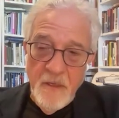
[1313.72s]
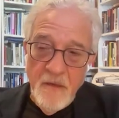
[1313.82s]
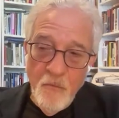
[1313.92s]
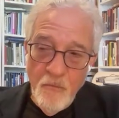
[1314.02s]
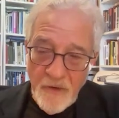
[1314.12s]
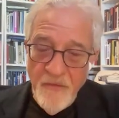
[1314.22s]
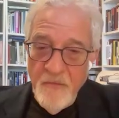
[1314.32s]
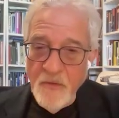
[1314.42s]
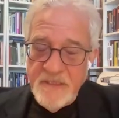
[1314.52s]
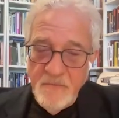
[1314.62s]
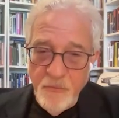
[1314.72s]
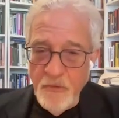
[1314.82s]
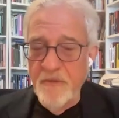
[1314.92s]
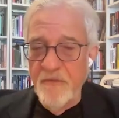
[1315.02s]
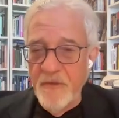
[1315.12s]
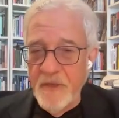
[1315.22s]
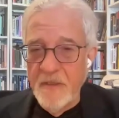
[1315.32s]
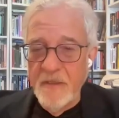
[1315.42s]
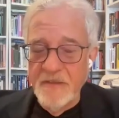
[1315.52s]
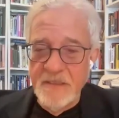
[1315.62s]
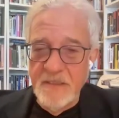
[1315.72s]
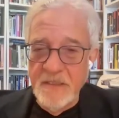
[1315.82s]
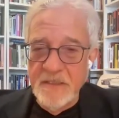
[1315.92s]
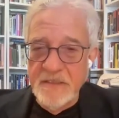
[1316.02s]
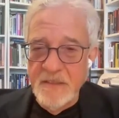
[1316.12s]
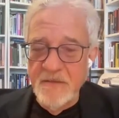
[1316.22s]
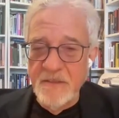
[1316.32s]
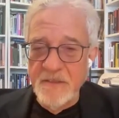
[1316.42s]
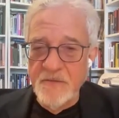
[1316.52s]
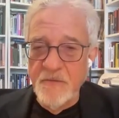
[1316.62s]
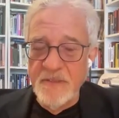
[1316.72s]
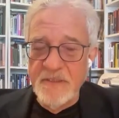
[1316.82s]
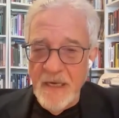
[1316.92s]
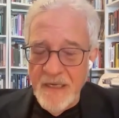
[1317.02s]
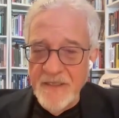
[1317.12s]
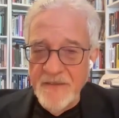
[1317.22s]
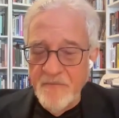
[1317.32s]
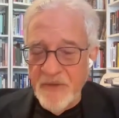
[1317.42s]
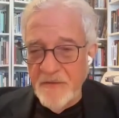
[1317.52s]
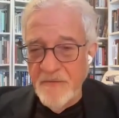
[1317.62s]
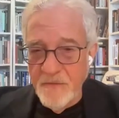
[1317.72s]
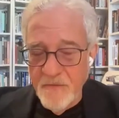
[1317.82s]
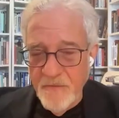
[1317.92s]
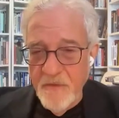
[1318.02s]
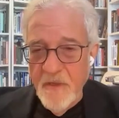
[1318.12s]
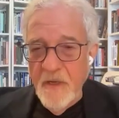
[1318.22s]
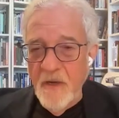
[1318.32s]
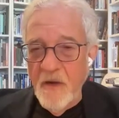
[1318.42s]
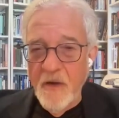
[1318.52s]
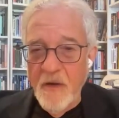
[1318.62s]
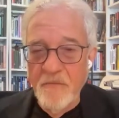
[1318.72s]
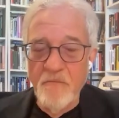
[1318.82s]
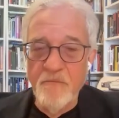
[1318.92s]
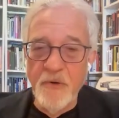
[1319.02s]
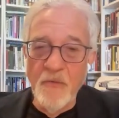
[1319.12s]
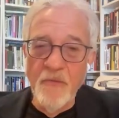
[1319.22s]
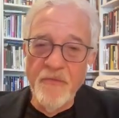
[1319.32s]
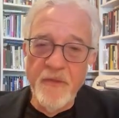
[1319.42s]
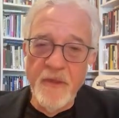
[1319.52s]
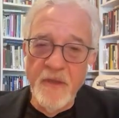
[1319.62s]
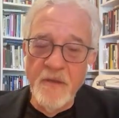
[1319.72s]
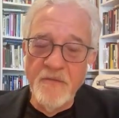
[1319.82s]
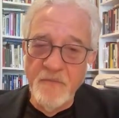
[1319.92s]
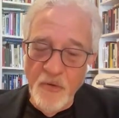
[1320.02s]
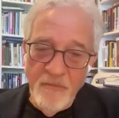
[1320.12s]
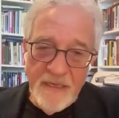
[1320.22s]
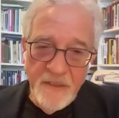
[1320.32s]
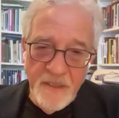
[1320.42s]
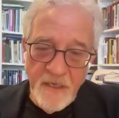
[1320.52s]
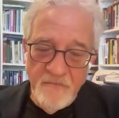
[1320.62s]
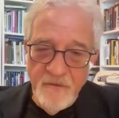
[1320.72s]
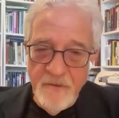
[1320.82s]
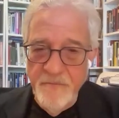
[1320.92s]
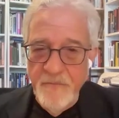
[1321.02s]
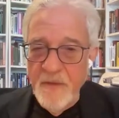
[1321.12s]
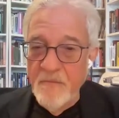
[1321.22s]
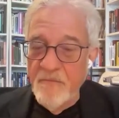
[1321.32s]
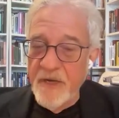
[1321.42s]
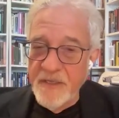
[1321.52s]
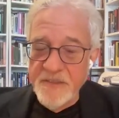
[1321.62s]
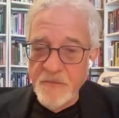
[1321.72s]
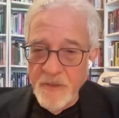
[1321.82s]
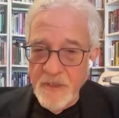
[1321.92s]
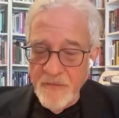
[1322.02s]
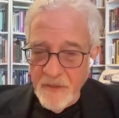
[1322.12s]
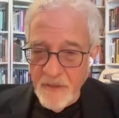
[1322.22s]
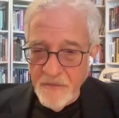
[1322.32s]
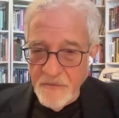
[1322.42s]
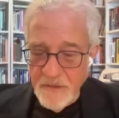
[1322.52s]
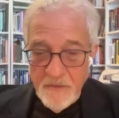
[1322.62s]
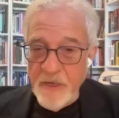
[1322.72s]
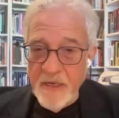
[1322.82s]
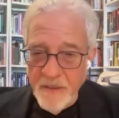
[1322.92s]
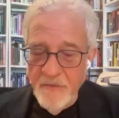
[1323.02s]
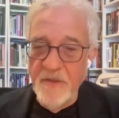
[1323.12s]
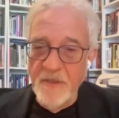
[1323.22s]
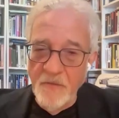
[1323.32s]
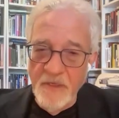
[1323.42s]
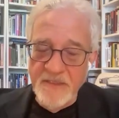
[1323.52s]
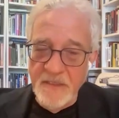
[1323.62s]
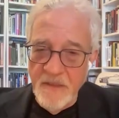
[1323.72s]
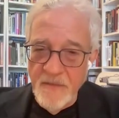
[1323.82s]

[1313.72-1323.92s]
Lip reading: one of the most important things is that Israel is highly dependent on both diplomatic cover by Israel and other countries, by the US and other